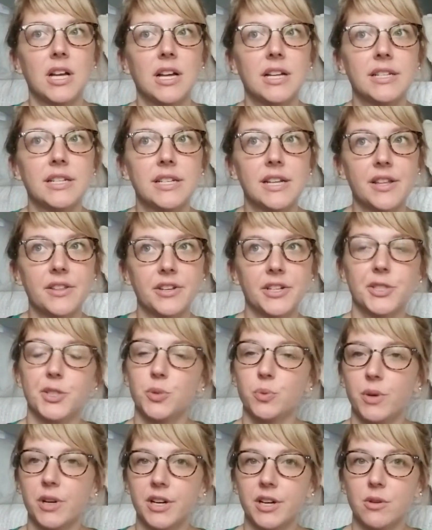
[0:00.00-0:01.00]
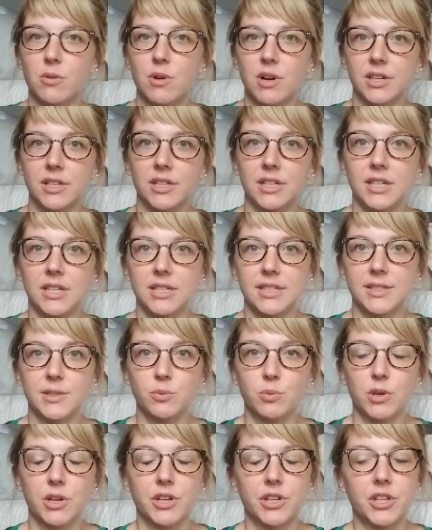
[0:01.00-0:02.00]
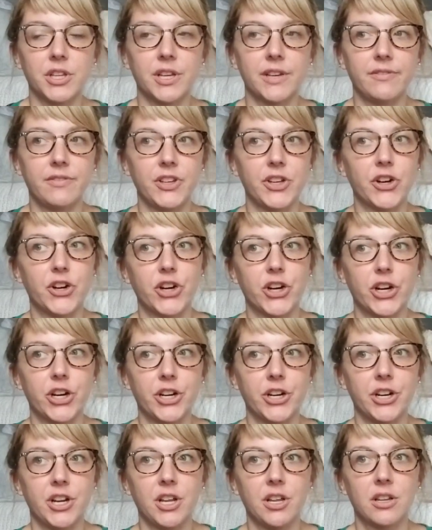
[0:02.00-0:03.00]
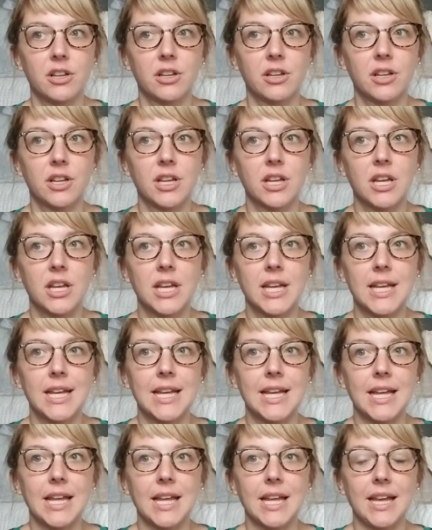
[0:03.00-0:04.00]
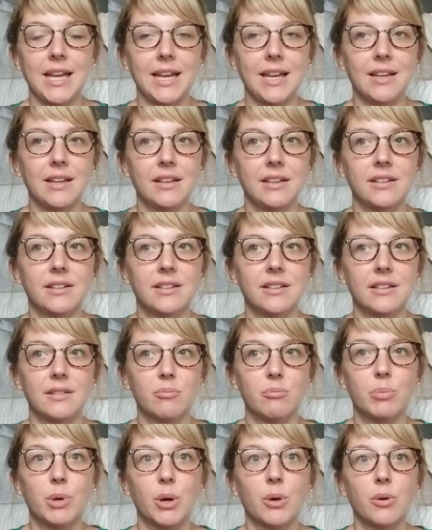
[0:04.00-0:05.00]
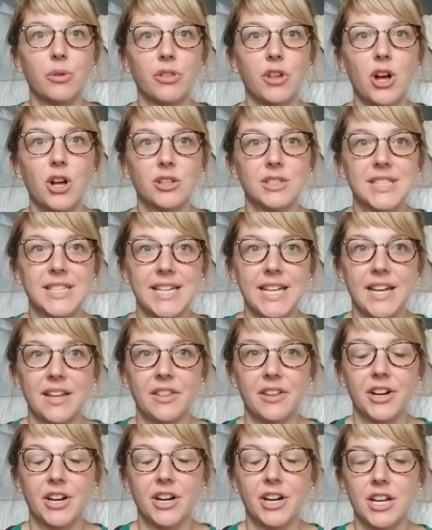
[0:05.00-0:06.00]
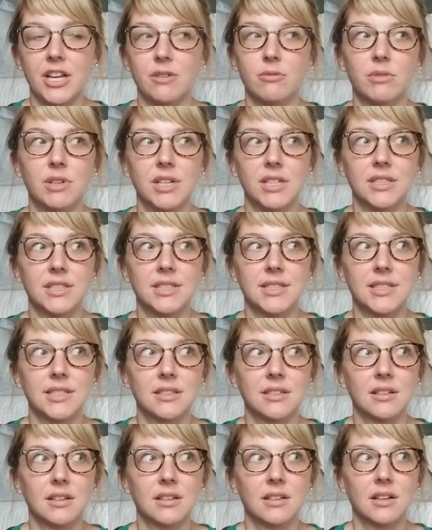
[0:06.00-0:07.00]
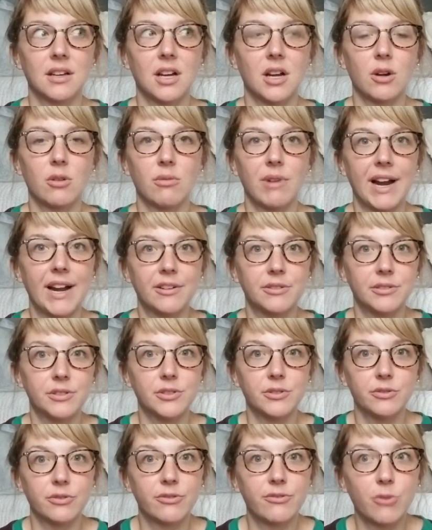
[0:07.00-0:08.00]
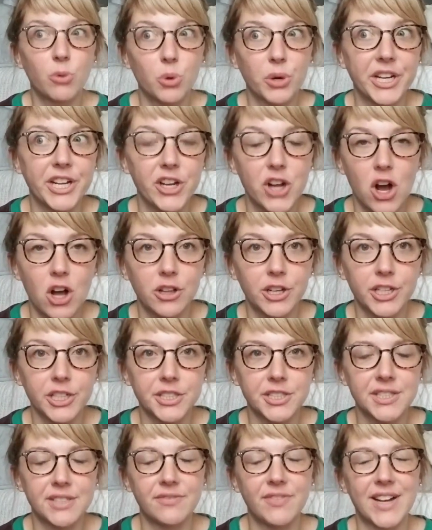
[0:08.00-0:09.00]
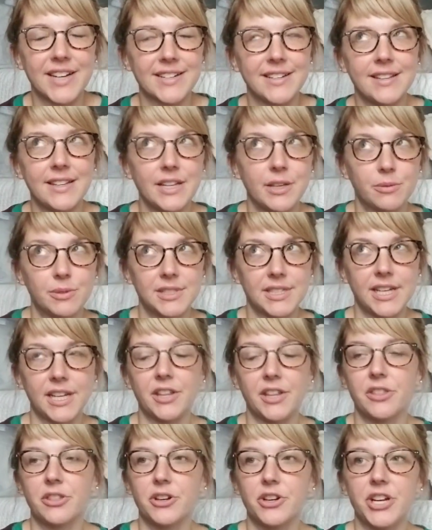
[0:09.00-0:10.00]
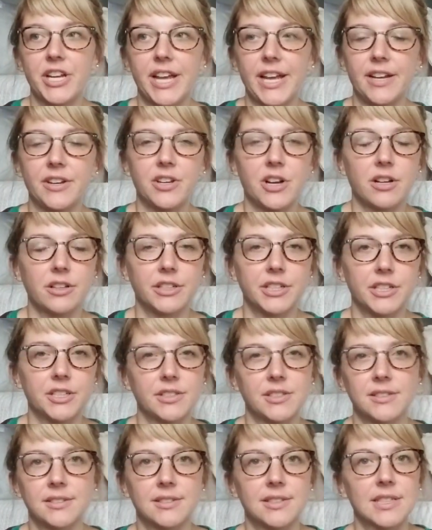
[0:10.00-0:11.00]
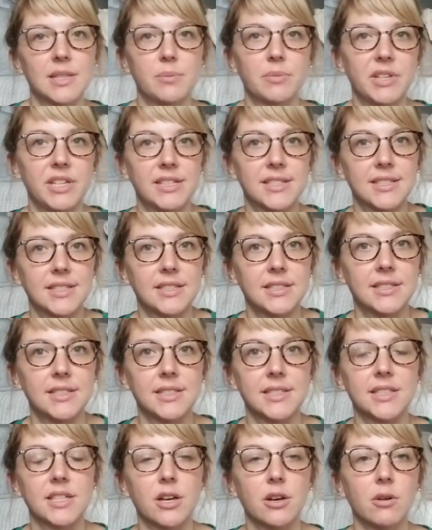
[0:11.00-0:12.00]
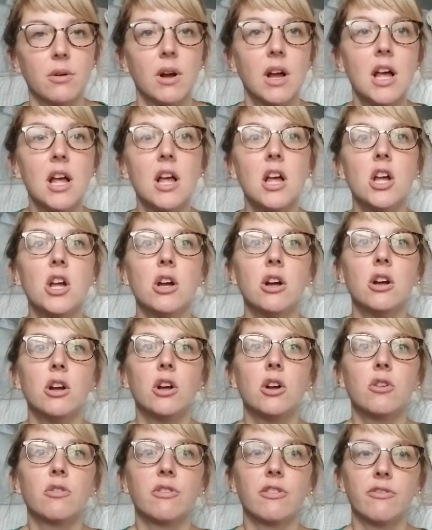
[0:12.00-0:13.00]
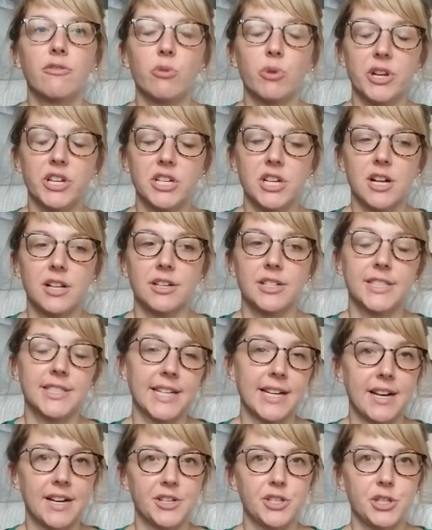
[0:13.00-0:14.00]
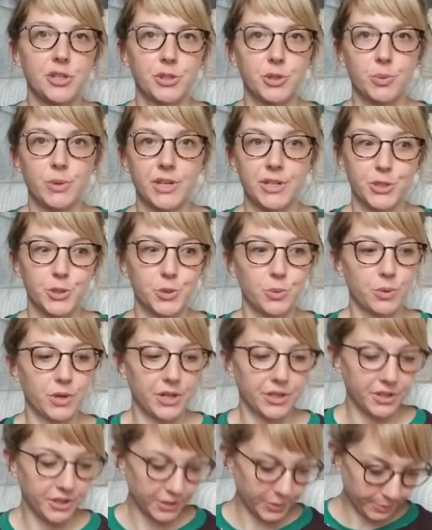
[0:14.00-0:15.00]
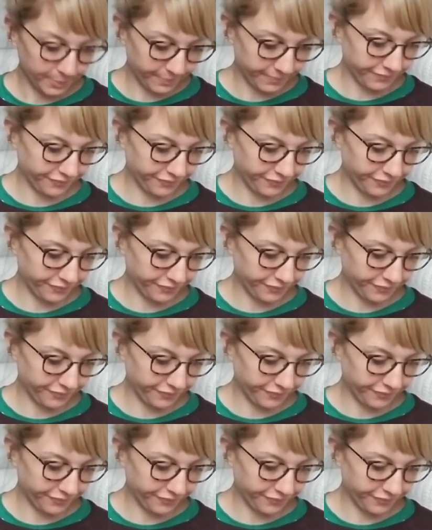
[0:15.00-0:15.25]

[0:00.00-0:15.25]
another sweater quantity's worth of yarn, and both altogether it was around $40. In fact, I think it was like $38 and something cents. So for $40, I got 2 sweaters worth.